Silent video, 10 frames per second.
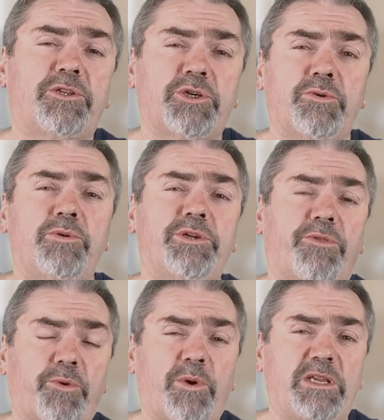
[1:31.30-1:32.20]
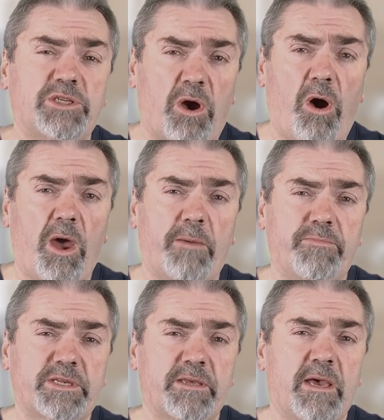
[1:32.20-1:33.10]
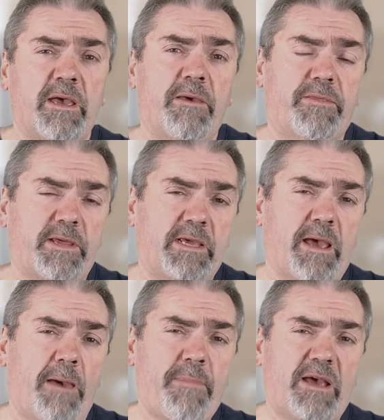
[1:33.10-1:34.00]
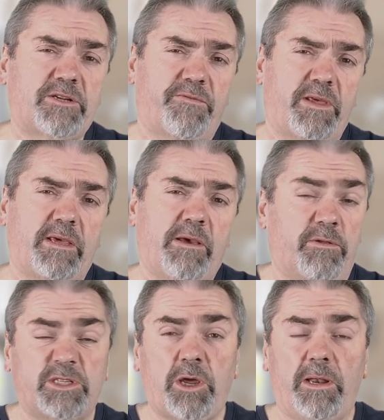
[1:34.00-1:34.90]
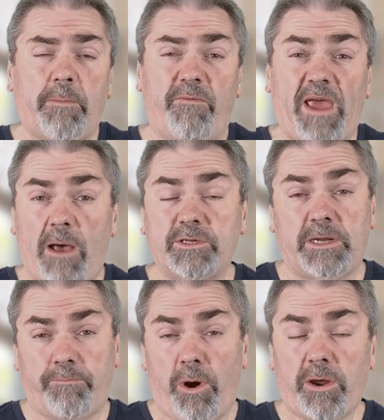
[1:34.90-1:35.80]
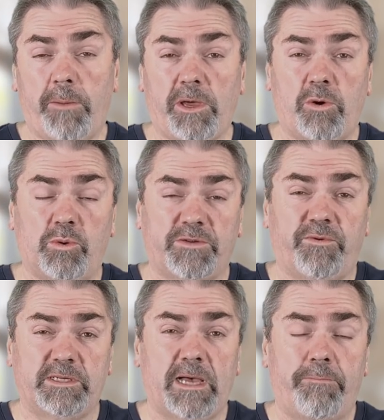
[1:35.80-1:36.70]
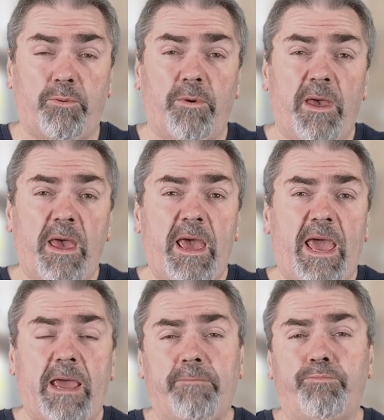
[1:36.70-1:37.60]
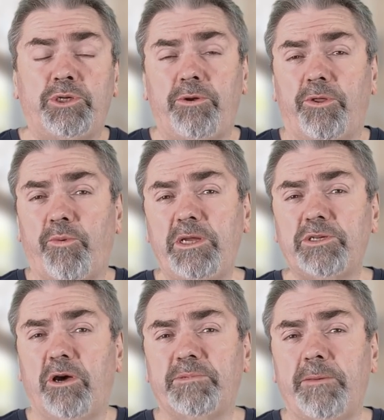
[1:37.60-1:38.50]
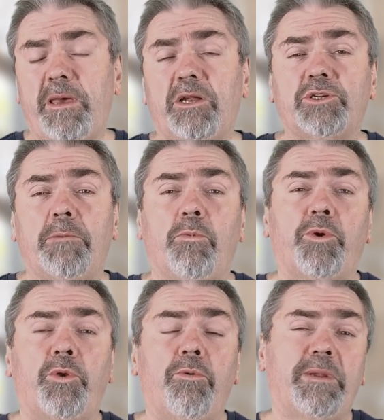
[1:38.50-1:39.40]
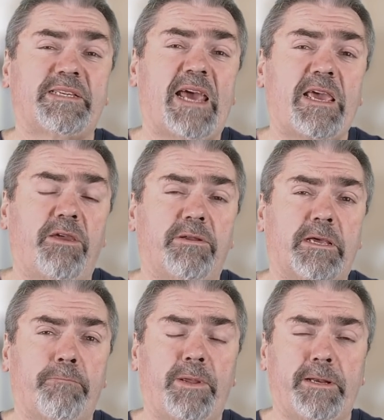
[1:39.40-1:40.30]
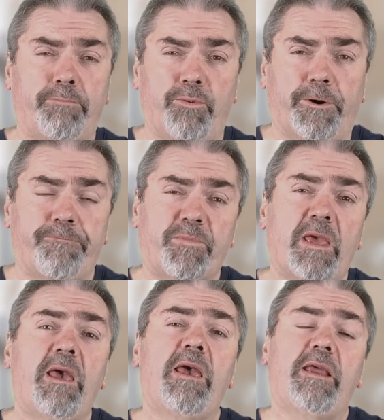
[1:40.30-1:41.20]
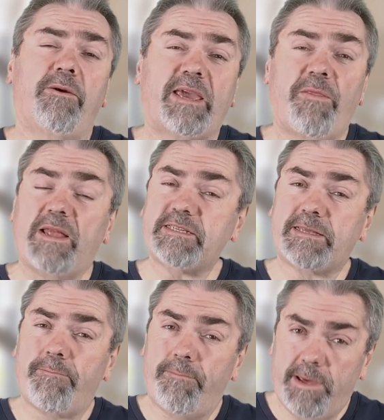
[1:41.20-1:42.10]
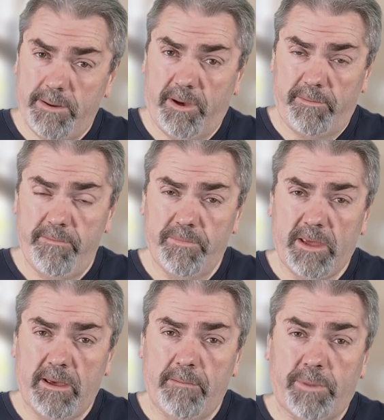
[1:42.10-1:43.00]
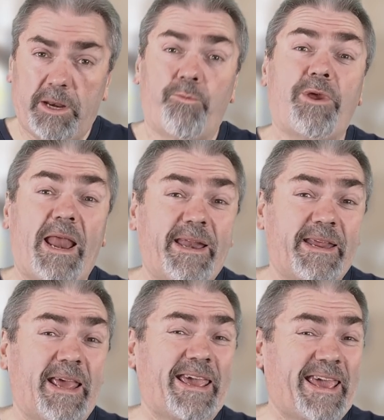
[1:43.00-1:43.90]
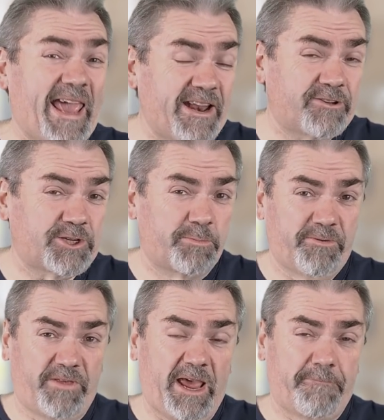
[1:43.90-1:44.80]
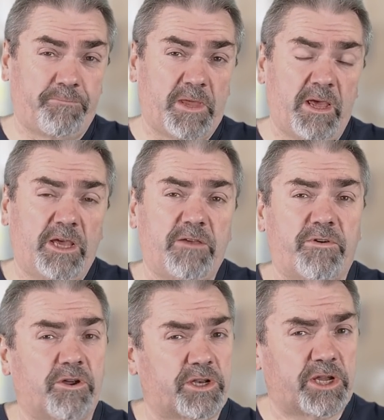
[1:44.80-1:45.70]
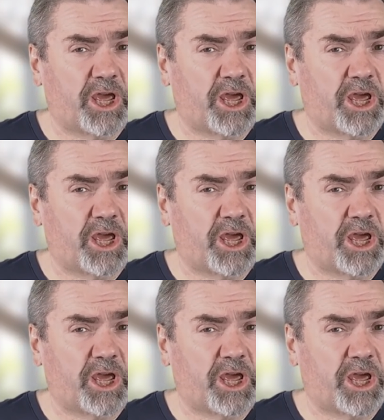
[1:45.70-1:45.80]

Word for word: two to three times the amount of the uh, total number of hours in a programming course, for example, and two to three times the amount of time it would normally take you to complete a book. Now again, that's the minimum, but in reality, again, on top of that, you've got